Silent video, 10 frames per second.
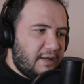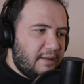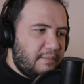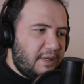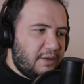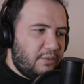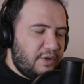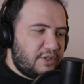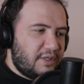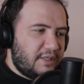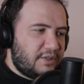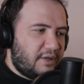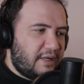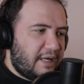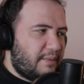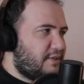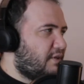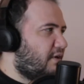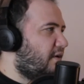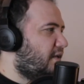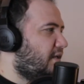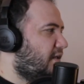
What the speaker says: Make a wish list on Amazon.